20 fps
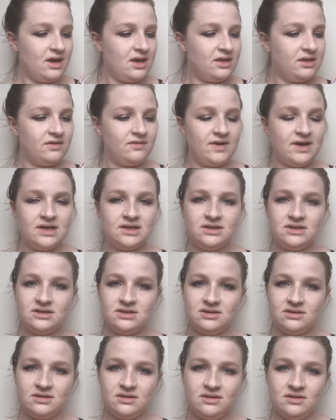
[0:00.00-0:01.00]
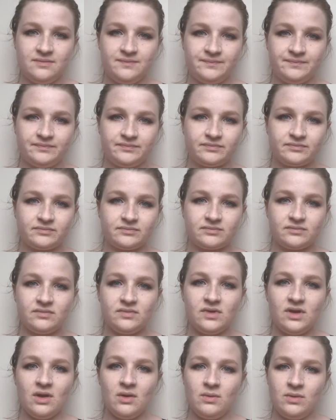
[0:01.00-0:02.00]
and the rest
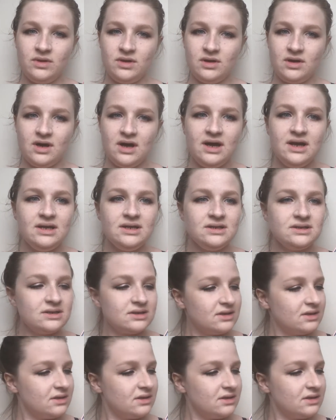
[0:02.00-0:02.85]
with you guys.